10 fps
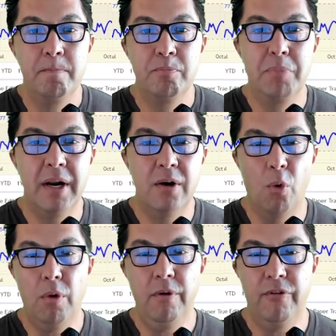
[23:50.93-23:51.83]
But in
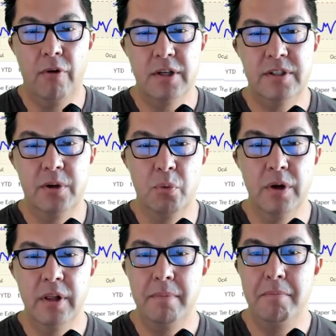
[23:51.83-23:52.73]
order for us to
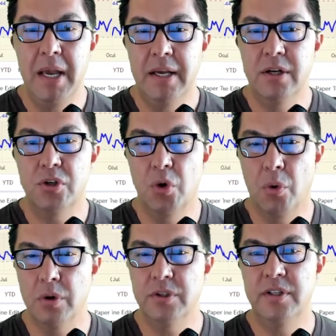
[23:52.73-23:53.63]
really make it
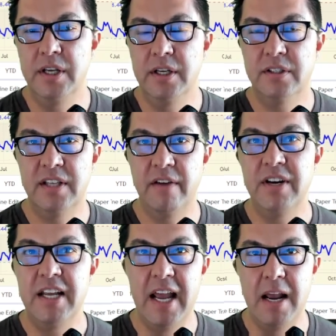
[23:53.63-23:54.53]
towards the
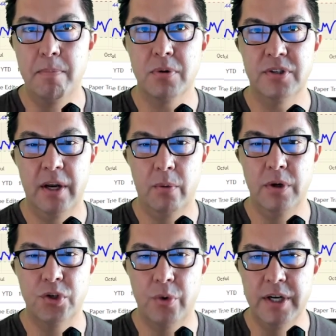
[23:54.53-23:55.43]
78%
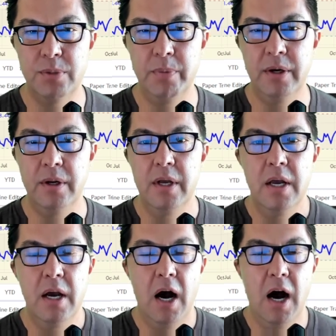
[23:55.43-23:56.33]
retracement
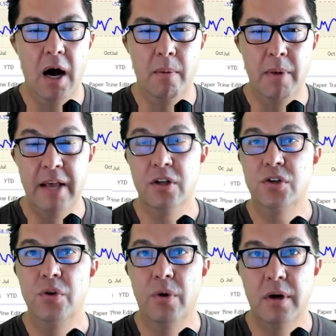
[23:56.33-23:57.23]
and the
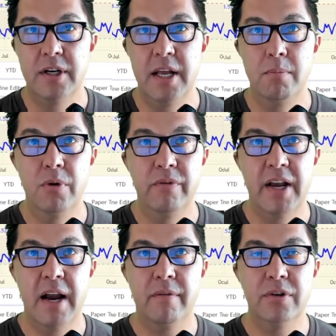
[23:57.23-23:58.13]
200-day
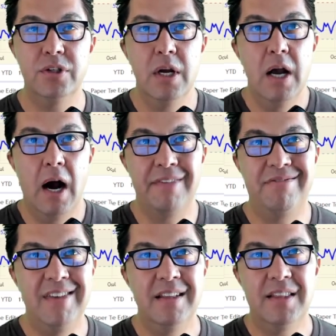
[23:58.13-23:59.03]
moving average, I
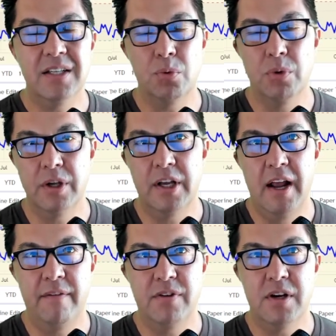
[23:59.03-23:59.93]
think that's really going to have to